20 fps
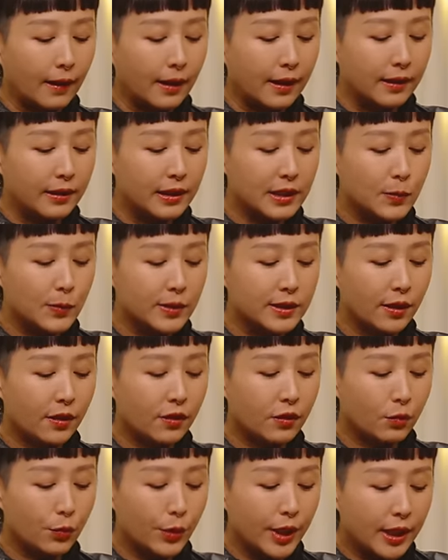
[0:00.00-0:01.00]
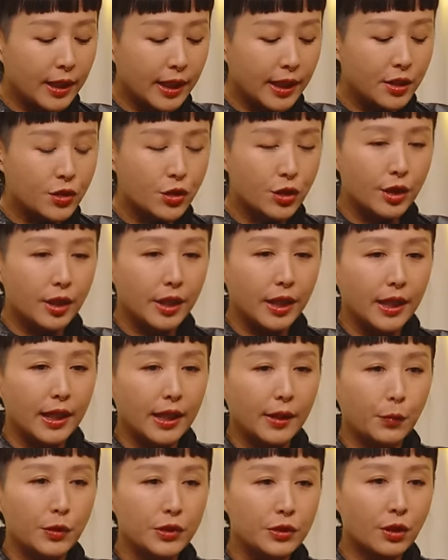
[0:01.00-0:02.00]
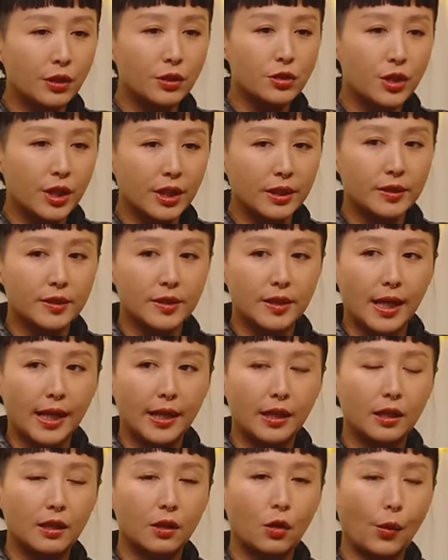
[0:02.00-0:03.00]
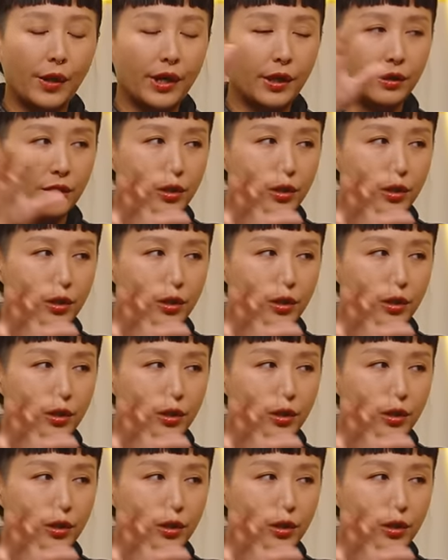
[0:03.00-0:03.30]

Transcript: And this was a 3-day journey, and it was not just like going on a